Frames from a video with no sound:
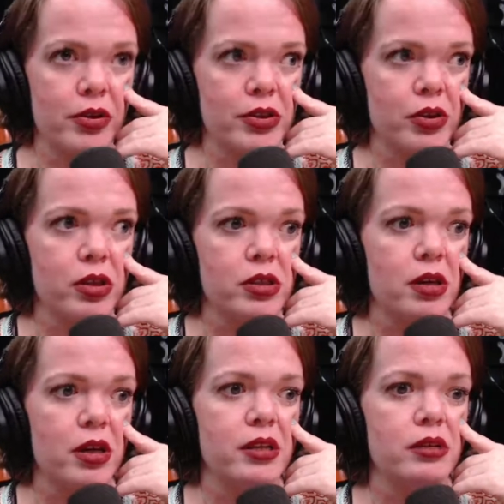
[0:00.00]
So
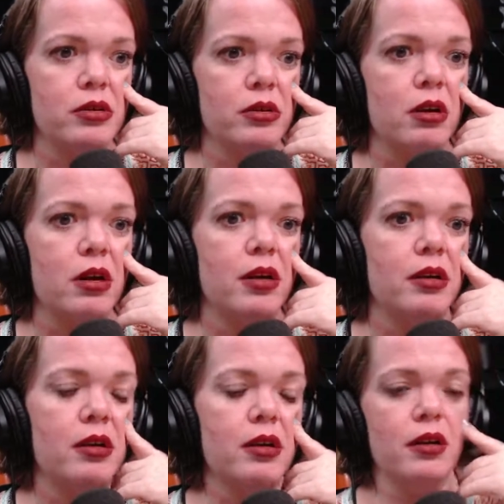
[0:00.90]
I took on
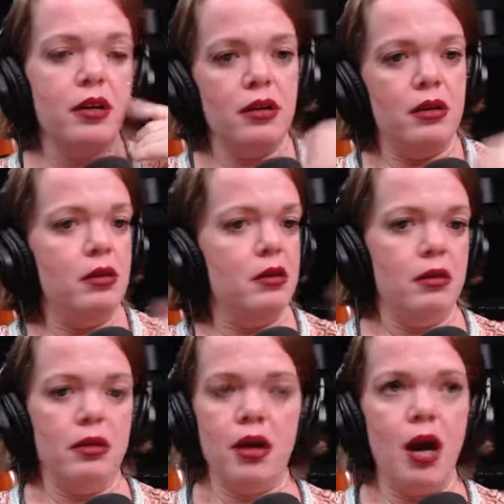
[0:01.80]

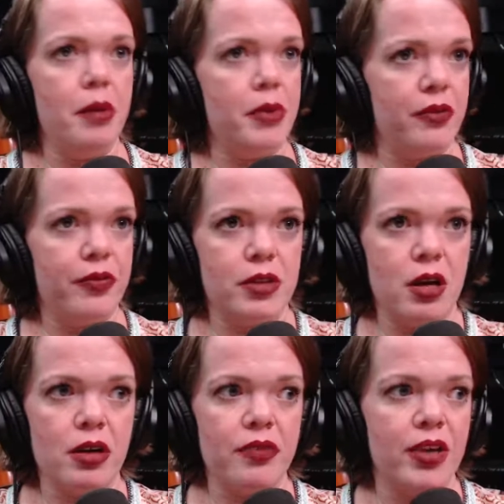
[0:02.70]
the hobby of
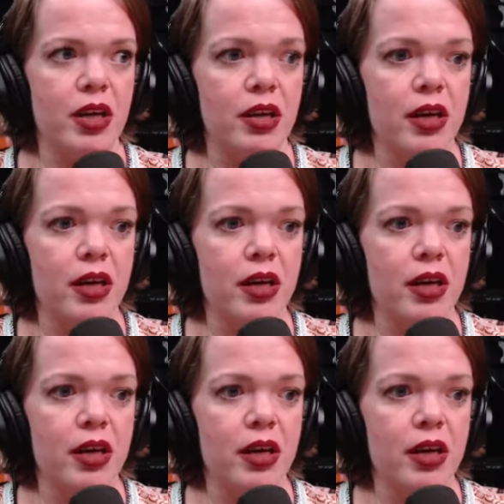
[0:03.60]
photography.